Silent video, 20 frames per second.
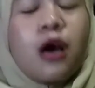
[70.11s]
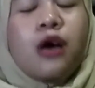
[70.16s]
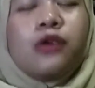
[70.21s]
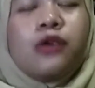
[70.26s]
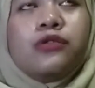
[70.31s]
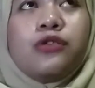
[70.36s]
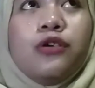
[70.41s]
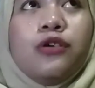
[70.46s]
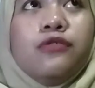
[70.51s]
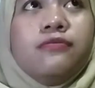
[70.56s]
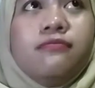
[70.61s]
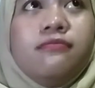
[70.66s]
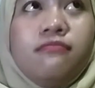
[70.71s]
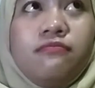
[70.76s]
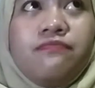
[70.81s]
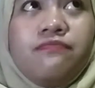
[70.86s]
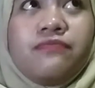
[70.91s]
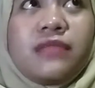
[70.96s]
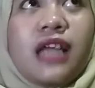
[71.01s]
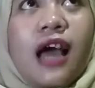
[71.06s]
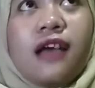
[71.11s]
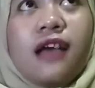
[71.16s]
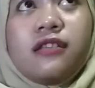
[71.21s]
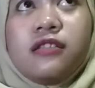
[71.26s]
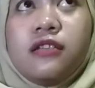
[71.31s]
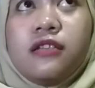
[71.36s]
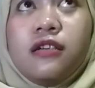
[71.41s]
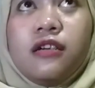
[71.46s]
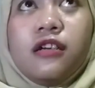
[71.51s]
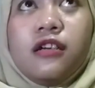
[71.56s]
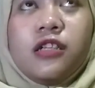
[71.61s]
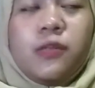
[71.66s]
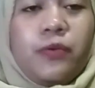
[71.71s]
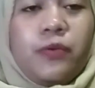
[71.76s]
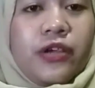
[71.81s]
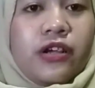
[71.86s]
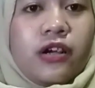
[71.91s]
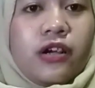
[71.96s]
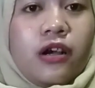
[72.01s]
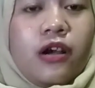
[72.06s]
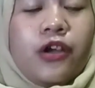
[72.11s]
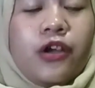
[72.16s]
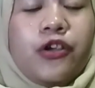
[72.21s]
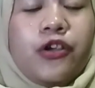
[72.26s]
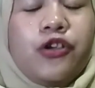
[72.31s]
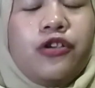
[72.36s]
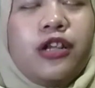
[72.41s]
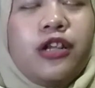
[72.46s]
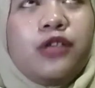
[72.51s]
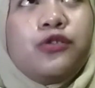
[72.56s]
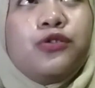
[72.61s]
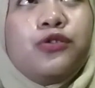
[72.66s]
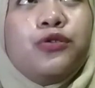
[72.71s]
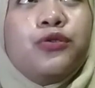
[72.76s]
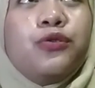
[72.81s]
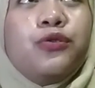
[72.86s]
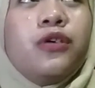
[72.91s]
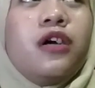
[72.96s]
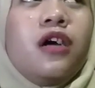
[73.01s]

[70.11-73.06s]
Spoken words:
So as the speaker, you need to